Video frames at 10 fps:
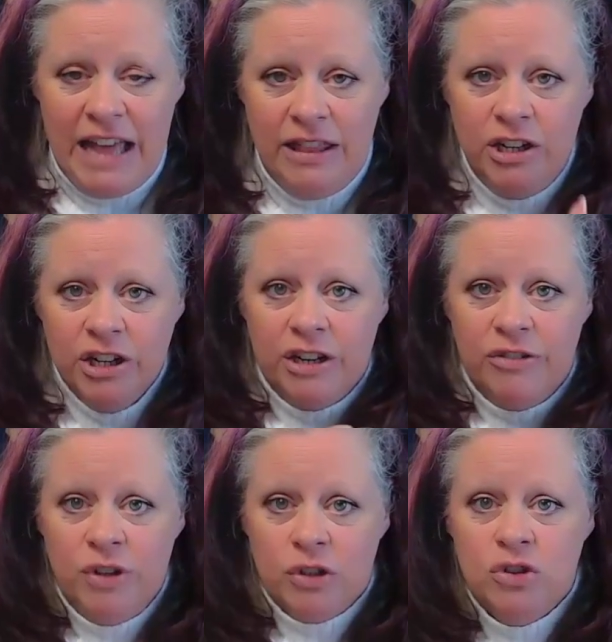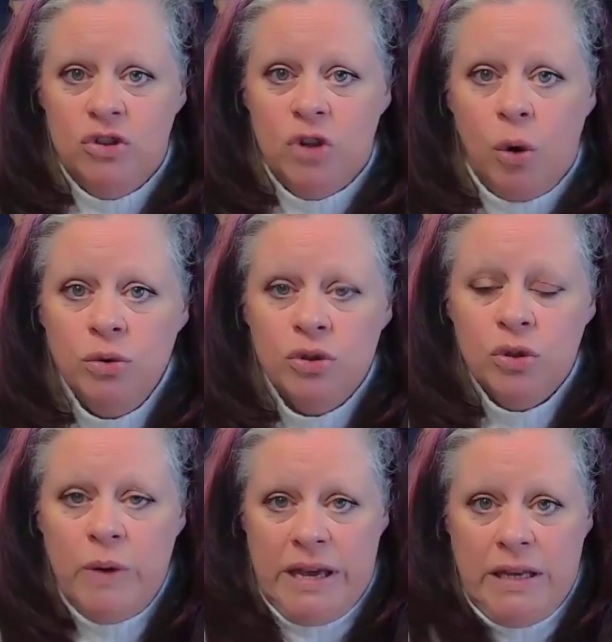And then you're going to feel so
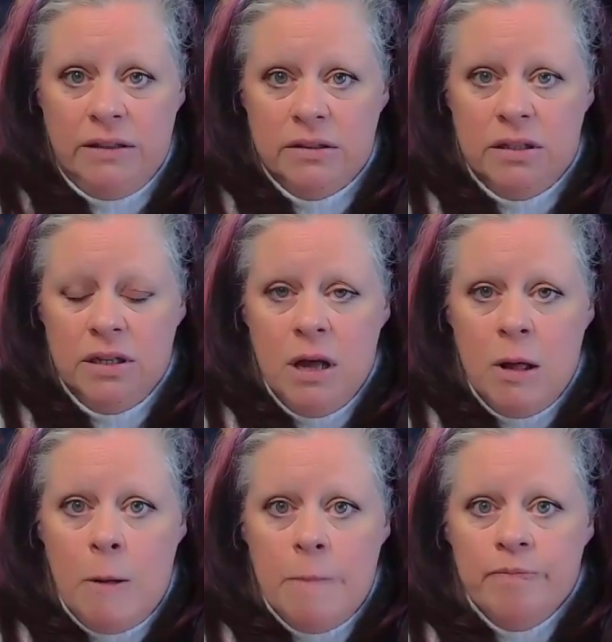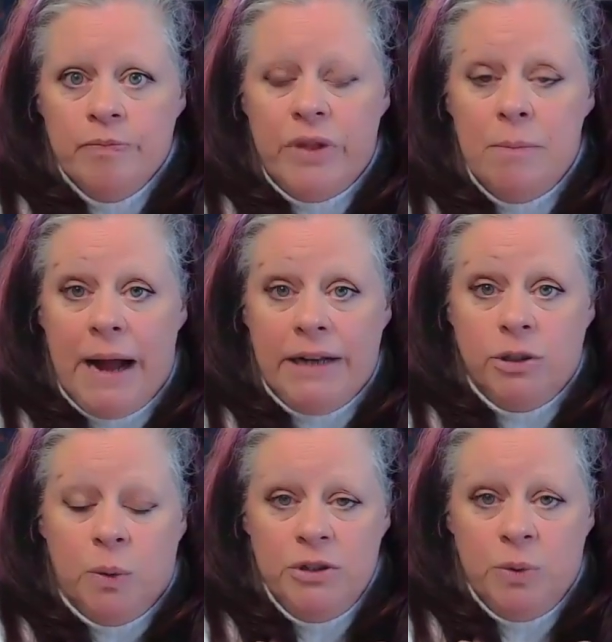squeezed that by
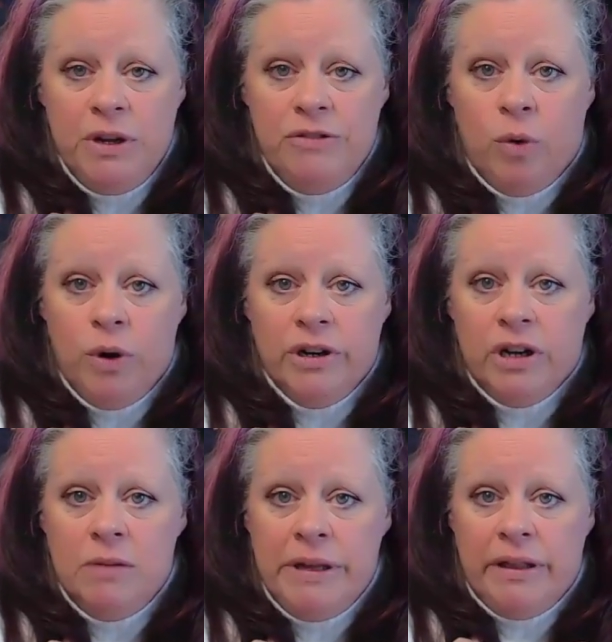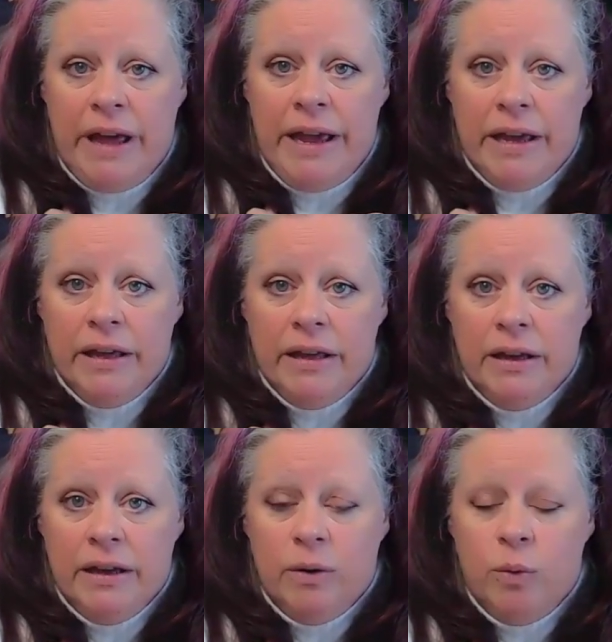2024, you're going to be like,
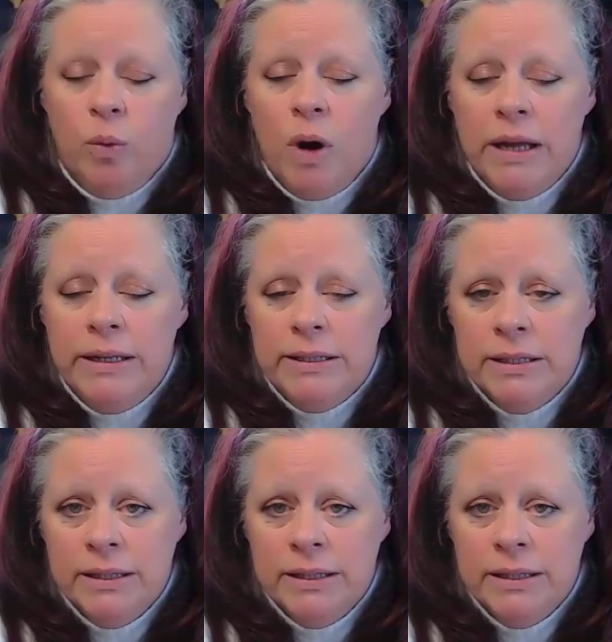what?